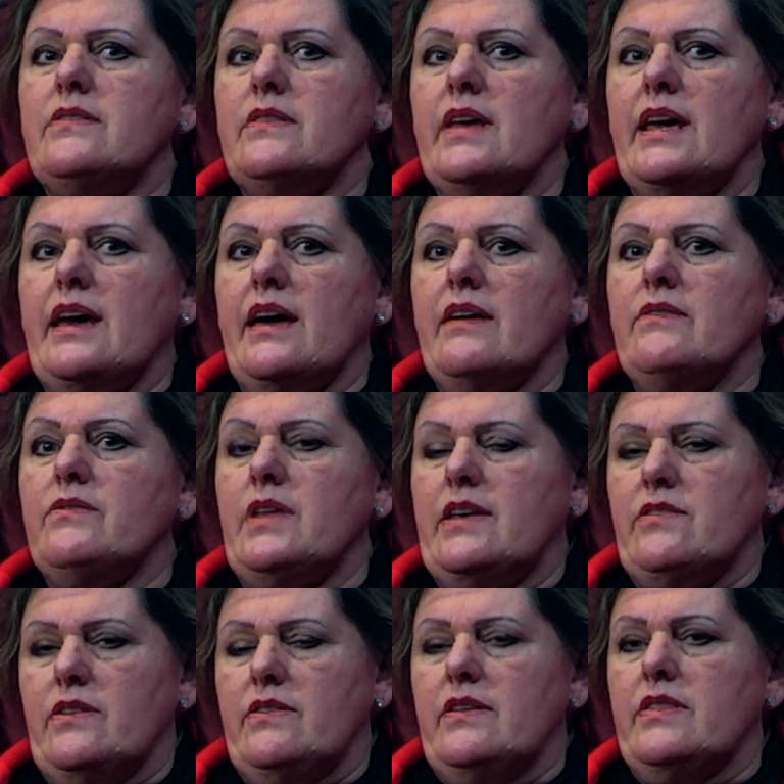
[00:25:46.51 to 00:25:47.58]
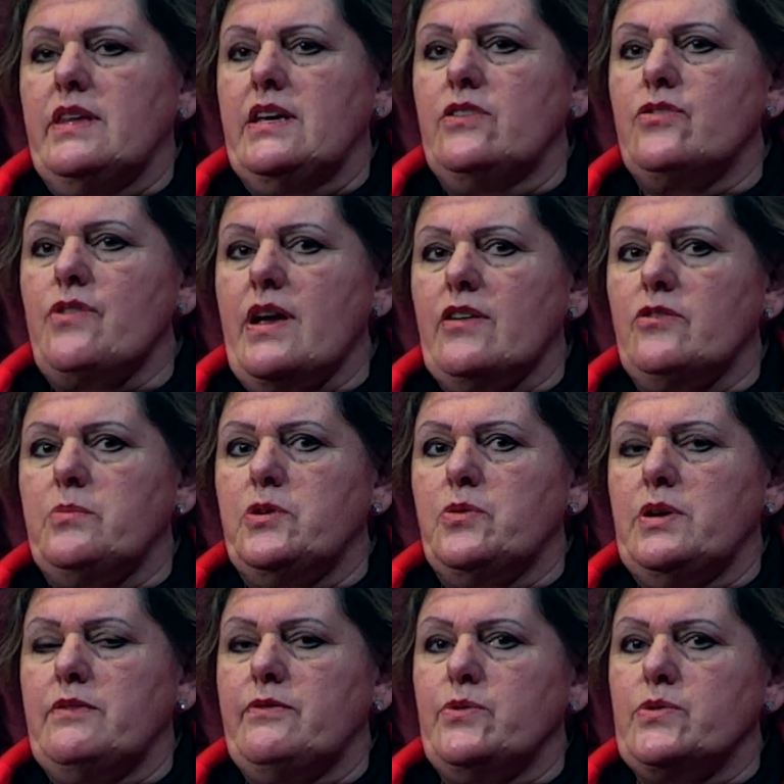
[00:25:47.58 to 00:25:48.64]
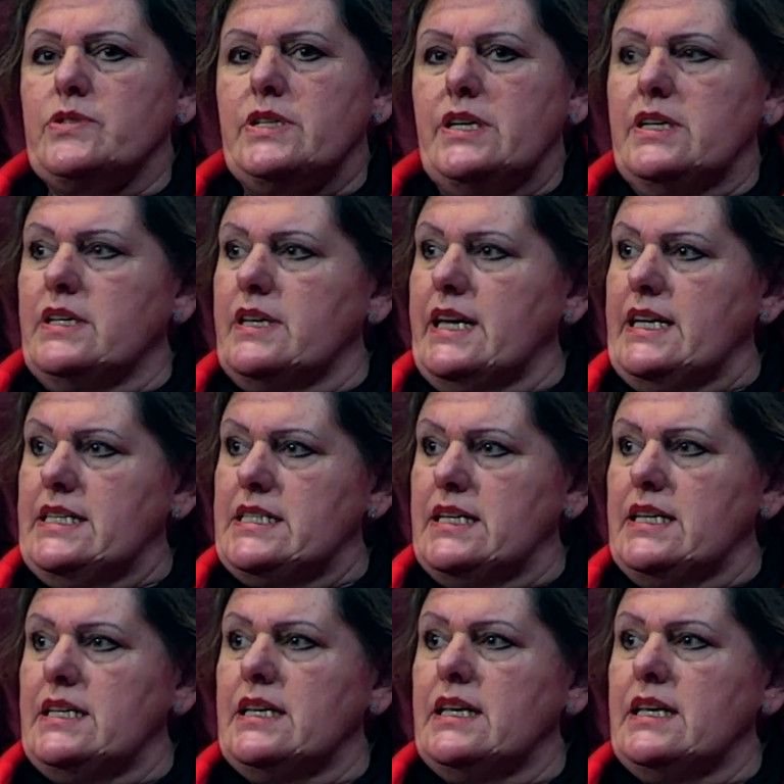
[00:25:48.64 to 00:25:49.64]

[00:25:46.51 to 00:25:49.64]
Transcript: they have, as I said, the interacts between 14 and 18.